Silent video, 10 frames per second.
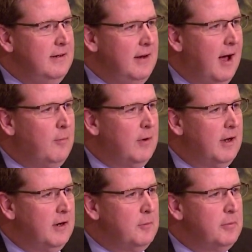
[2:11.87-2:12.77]
not one
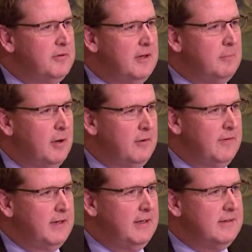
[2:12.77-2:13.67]
hundred percent
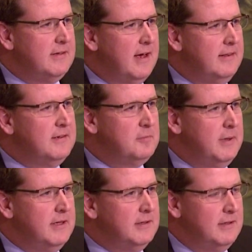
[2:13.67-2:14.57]
perfect inside this
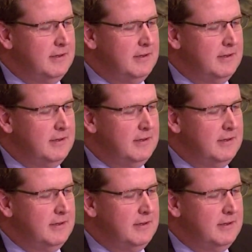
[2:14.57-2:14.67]
bill,